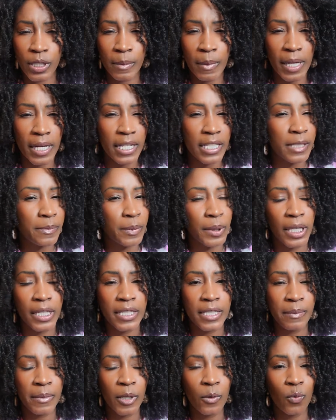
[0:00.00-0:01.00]
Somebody explained
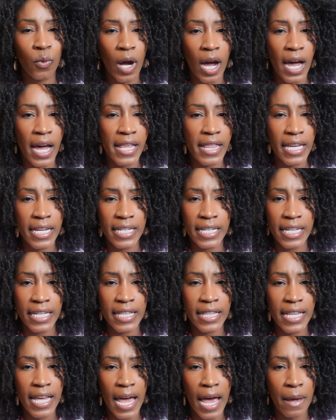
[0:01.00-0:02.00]
to me why they did
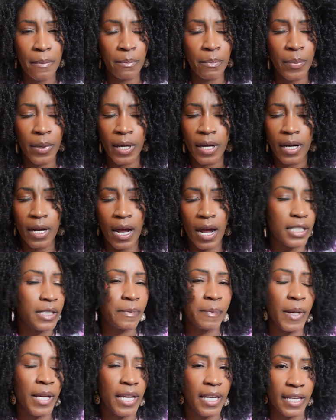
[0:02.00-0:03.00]
that, but just
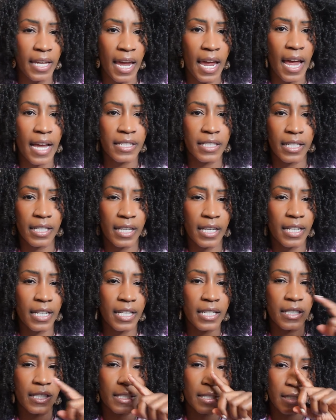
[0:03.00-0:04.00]
pay in cash. Again,
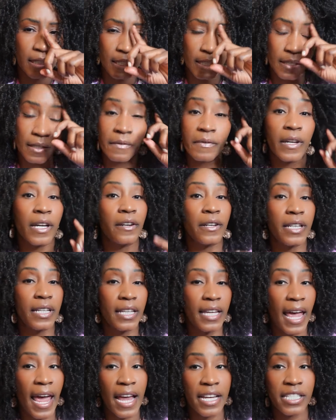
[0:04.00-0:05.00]
it's a very
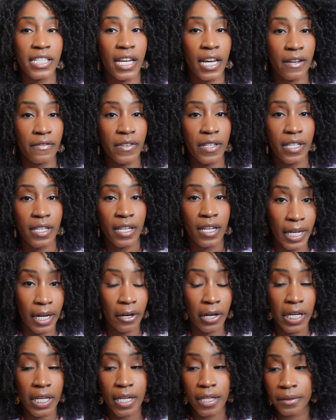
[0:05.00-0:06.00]
cash heavy
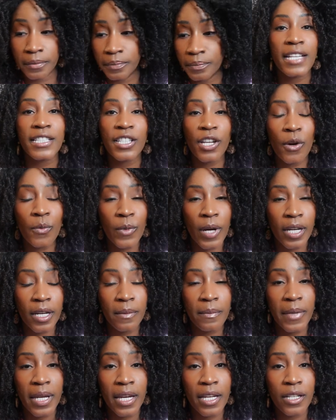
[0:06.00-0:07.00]
area. I don't
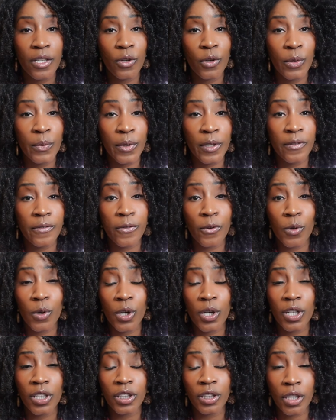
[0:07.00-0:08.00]
recommend Uber
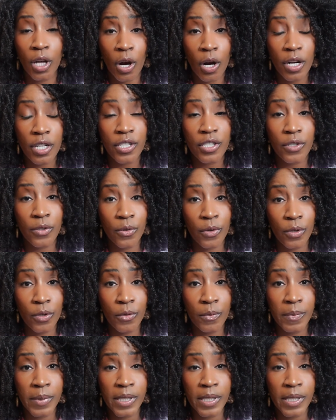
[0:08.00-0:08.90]
for large group